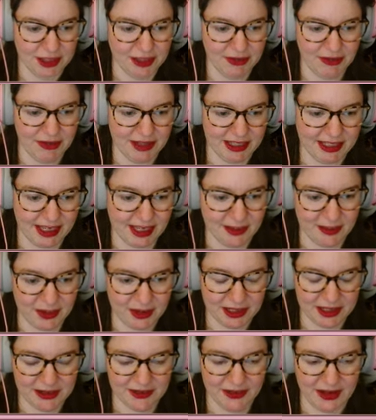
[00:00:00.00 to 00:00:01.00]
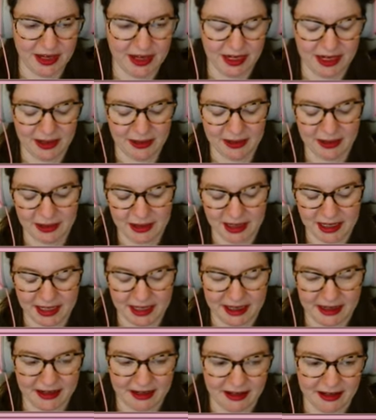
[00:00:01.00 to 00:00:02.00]
for a sec, but it's fine now.
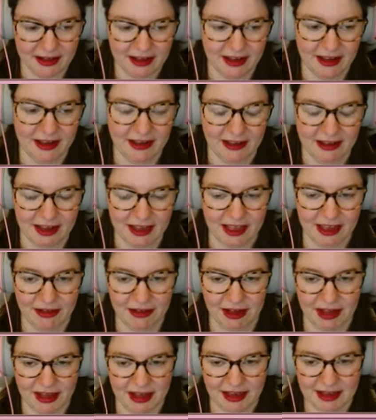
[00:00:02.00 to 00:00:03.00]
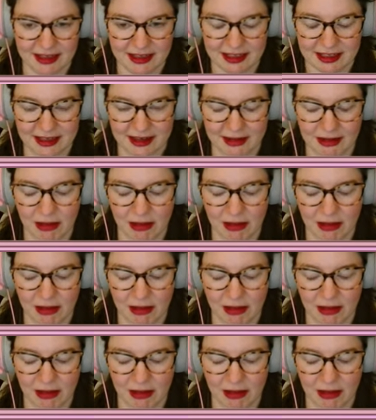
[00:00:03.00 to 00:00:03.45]
Okay. Thank you guys.